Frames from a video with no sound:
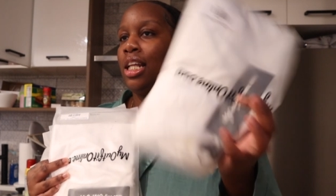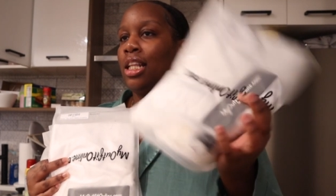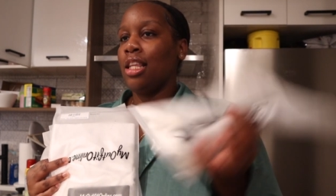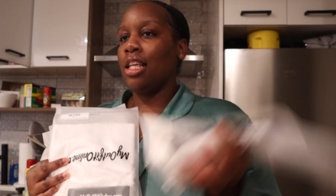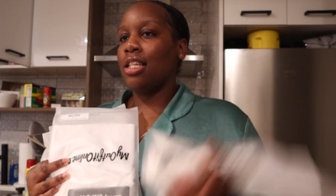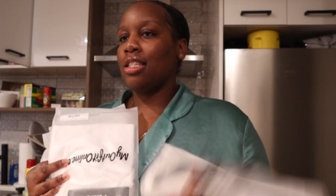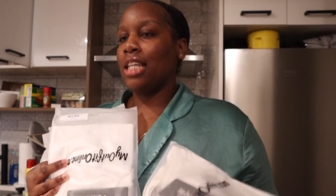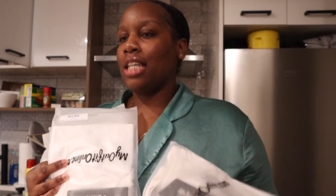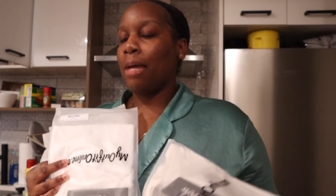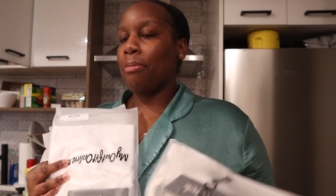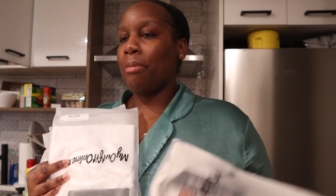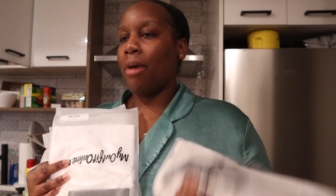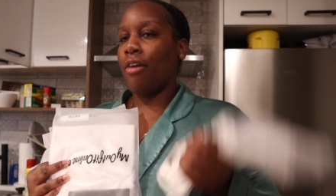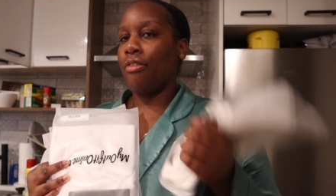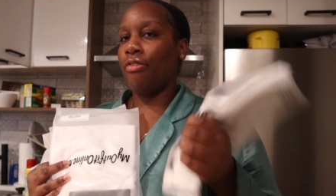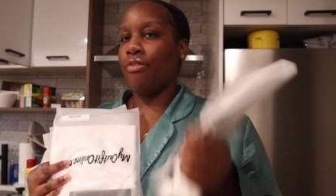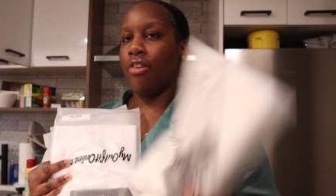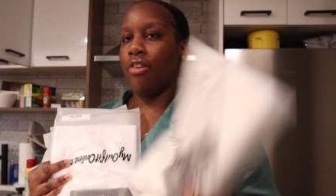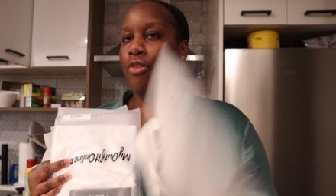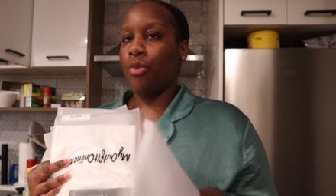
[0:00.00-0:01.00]
this like my
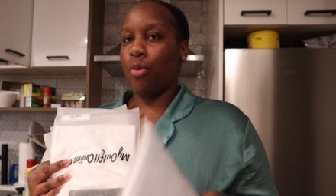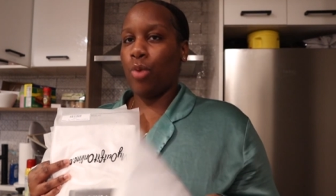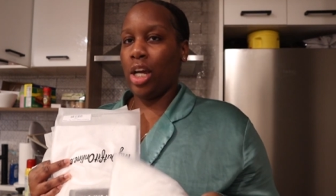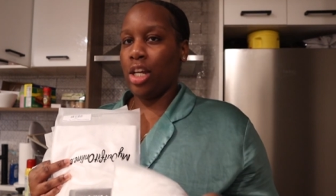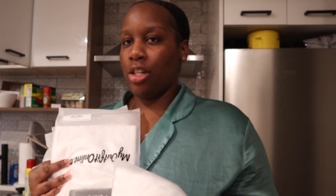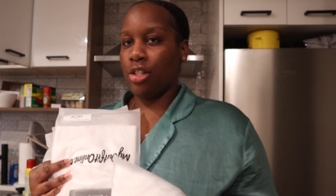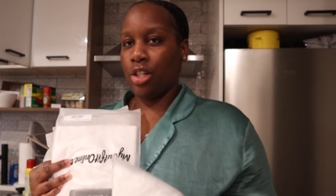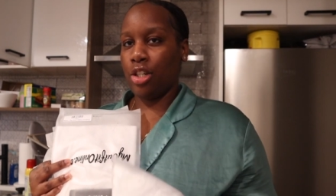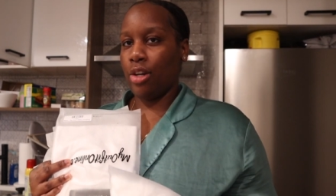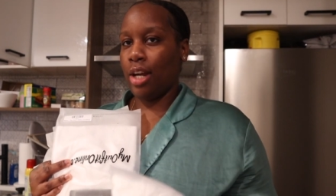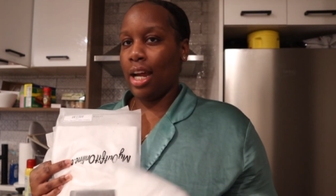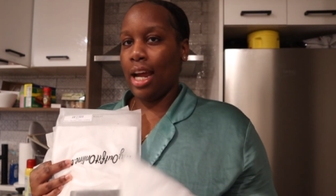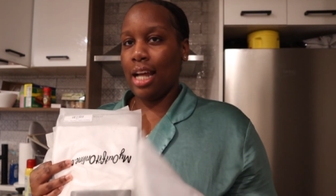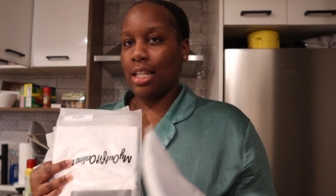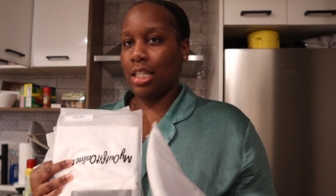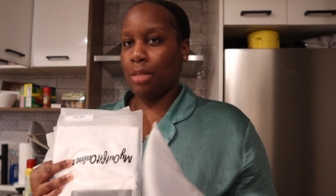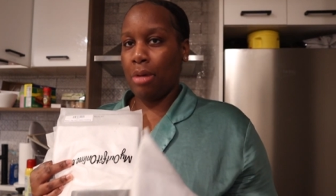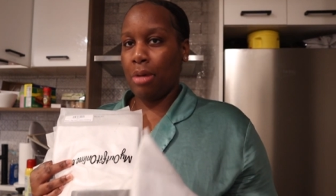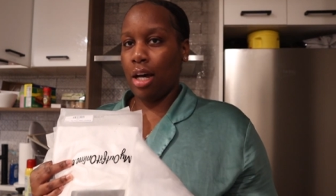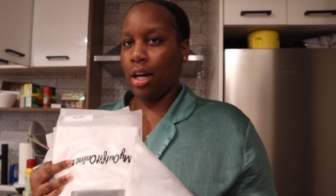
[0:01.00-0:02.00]
fifth white shirt I
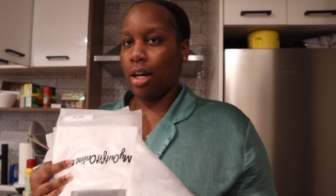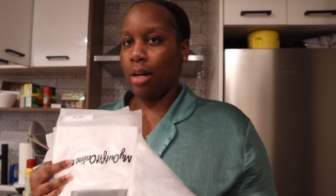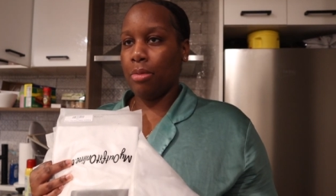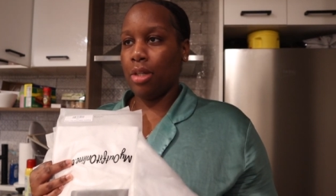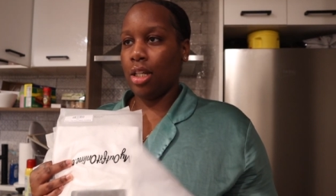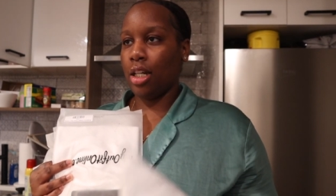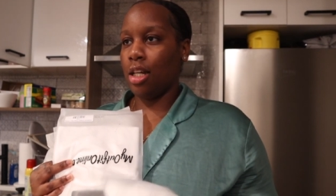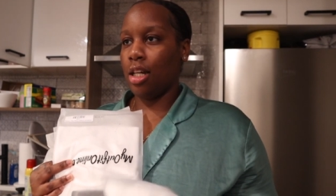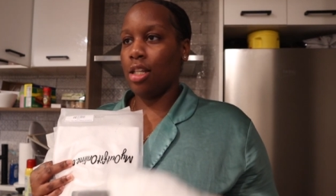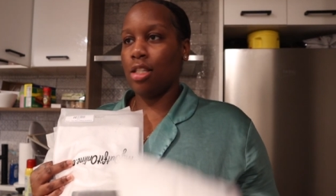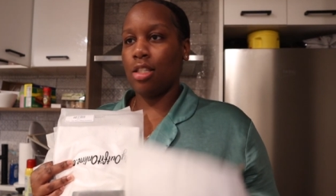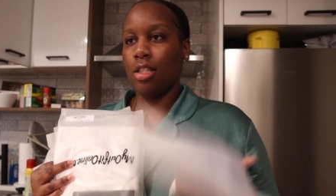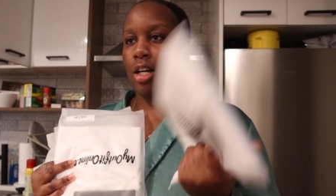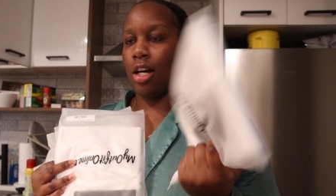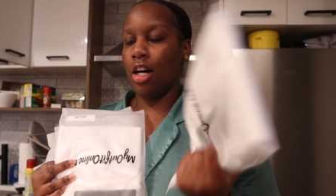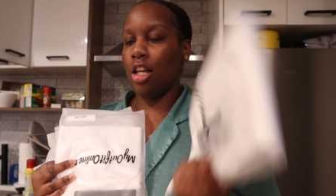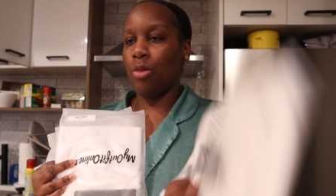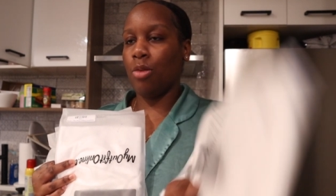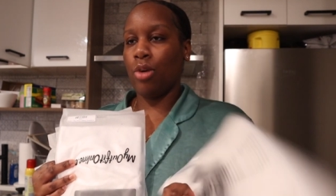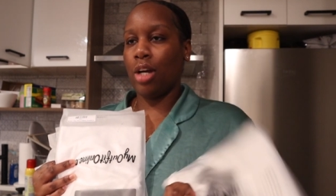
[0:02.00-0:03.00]
had to buy because
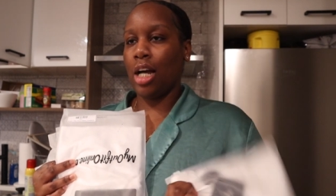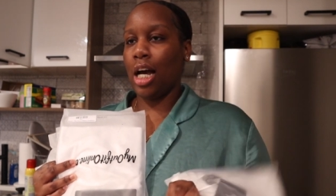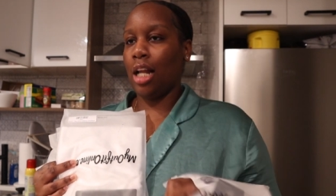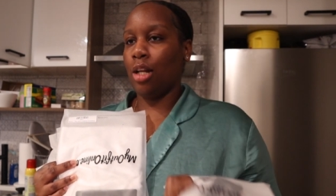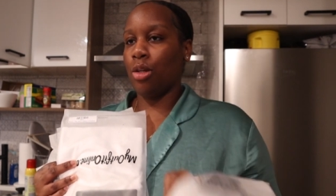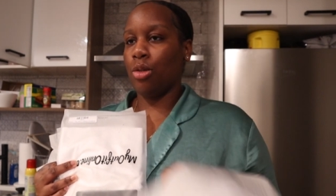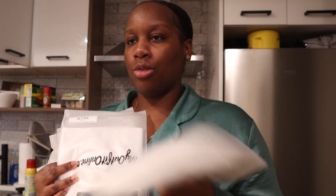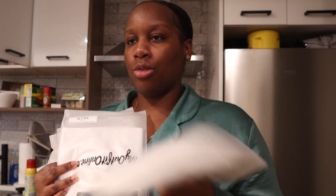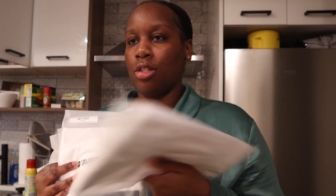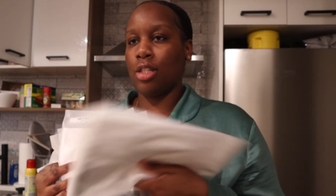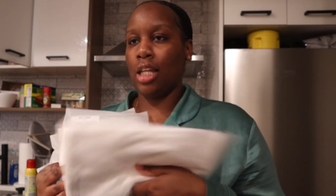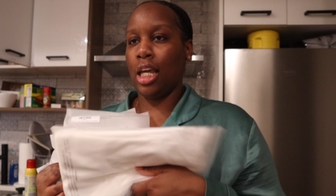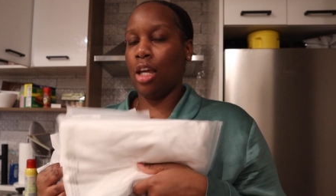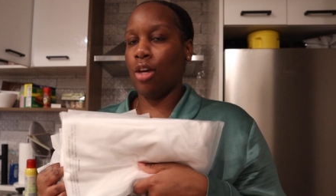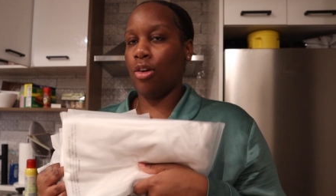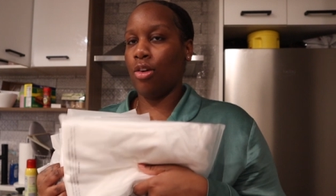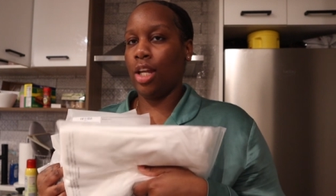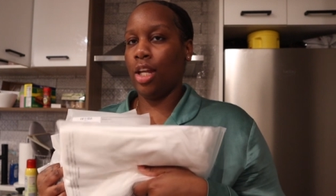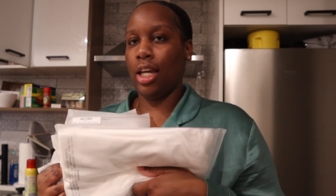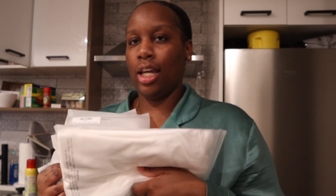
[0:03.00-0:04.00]
the other one got a little
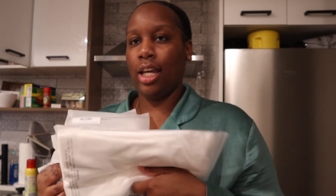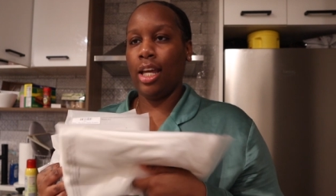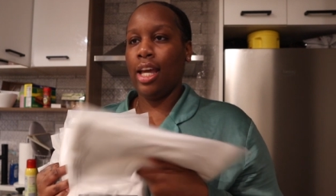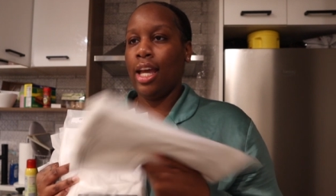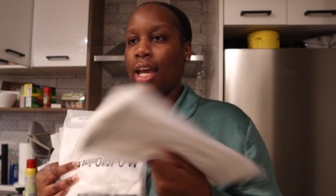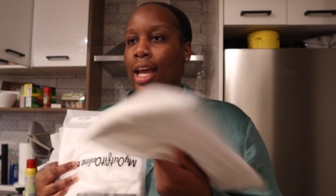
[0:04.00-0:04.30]
stain on it